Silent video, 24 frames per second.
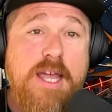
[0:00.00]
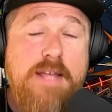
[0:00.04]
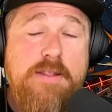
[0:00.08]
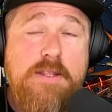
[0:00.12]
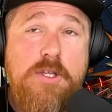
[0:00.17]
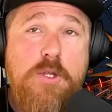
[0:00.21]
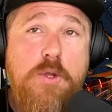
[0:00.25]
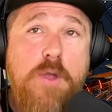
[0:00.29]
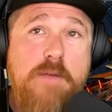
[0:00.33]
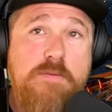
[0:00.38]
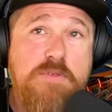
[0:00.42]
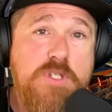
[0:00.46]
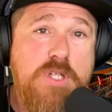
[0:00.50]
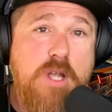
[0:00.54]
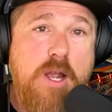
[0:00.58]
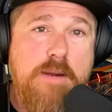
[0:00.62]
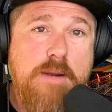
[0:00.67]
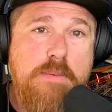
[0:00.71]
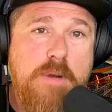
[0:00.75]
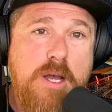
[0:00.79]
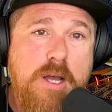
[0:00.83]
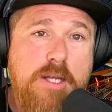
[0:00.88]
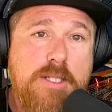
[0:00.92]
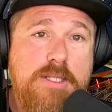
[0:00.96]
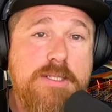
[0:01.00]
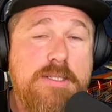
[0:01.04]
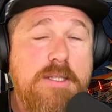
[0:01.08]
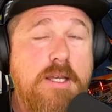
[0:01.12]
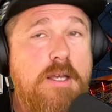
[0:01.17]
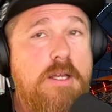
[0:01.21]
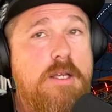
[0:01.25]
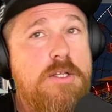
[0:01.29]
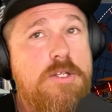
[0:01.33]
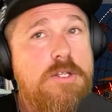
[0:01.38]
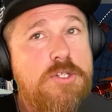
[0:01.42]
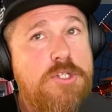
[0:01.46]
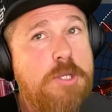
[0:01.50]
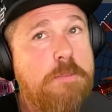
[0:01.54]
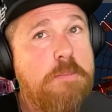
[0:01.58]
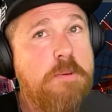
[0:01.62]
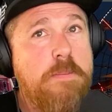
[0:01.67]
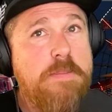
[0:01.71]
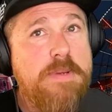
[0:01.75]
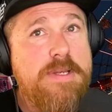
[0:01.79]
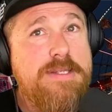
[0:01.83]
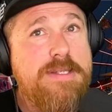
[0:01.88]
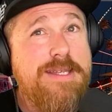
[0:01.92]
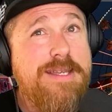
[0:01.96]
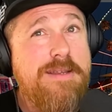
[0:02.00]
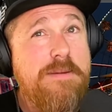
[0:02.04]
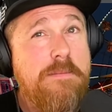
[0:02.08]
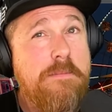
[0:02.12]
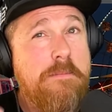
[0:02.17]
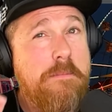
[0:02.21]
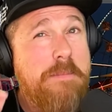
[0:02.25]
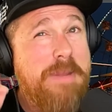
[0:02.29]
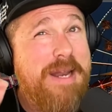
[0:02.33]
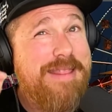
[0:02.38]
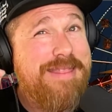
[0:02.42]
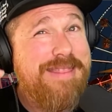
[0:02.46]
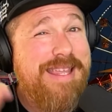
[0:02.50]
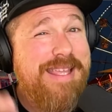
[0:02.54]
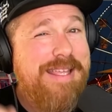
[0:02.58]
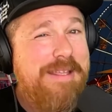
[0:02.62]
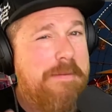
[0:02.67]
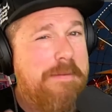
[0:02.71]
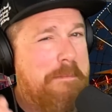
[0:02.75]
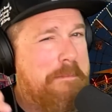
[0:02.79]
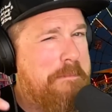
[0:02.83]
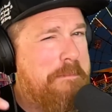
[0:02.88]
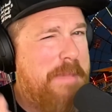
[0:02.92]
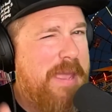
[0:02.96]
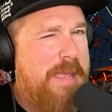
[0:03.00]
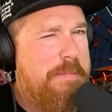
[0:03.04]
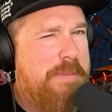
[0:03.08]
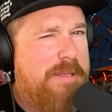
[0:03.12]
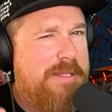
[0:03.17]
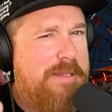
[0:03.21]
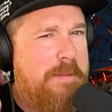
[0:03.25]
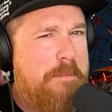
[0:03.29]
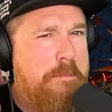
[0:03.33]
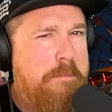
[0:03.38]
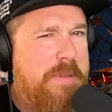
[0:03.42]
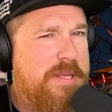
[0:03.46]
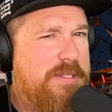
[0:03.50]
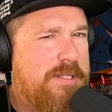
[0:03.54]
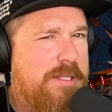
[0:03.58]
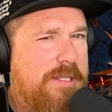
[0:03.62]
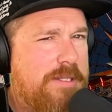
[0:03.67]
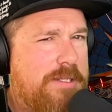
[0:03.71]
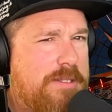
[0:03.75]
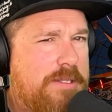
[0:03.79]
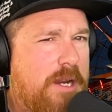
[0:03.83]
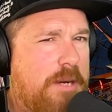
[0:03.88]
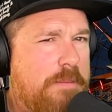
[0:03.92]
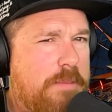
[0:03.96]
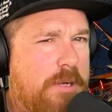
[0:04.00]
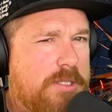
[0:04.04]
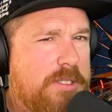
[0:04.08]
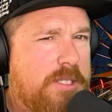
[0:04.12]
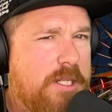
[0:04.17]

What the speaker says: then you have Starbucks, super busy, but I think maybe the busiest Starbucks in